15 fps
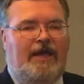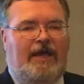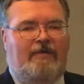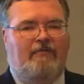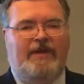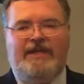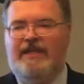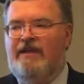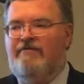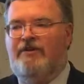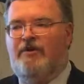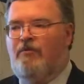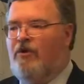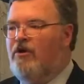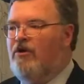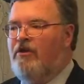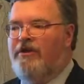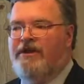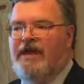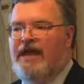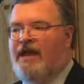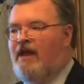and we live in a
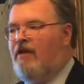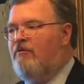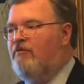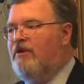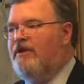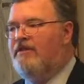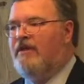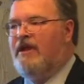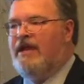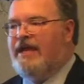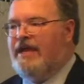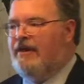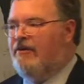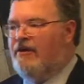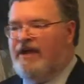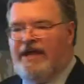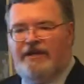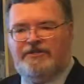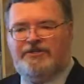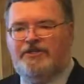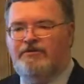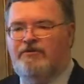world now with
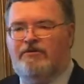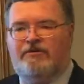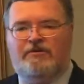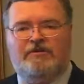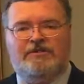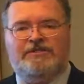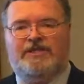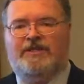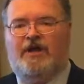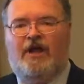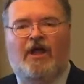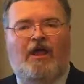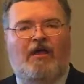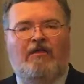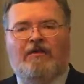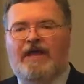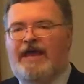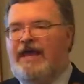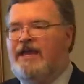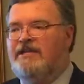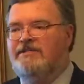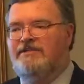internet tools and all
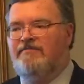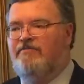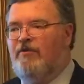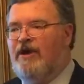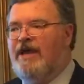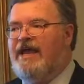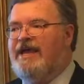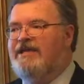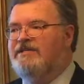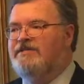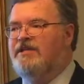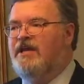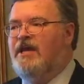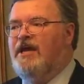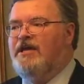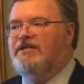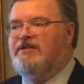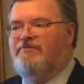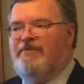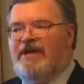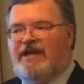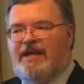kinds of ways
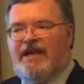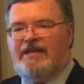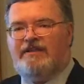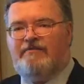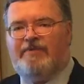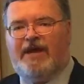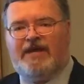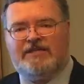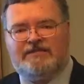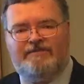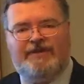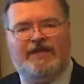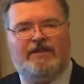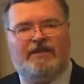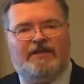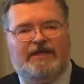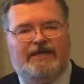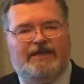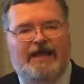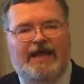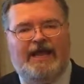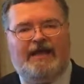to mitigate the possibility
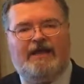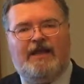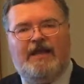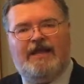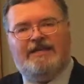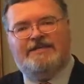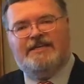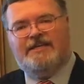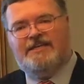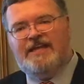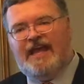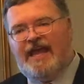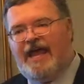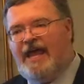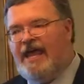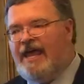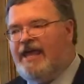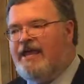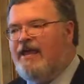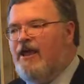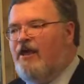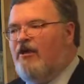of that.
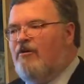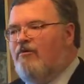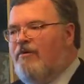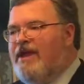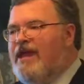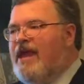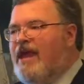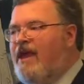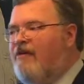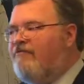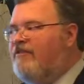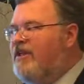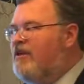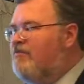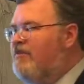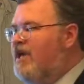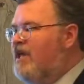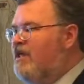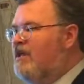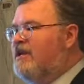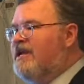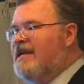Today, we have the
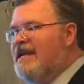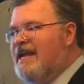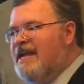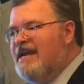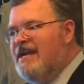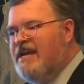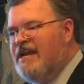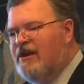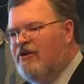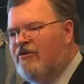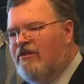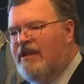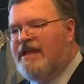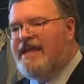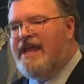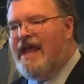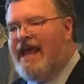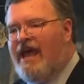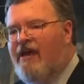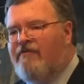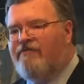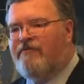ability in nearly
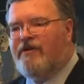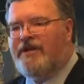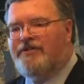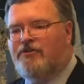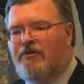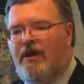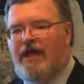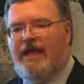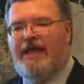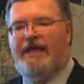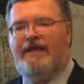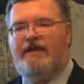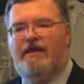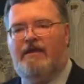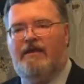every trade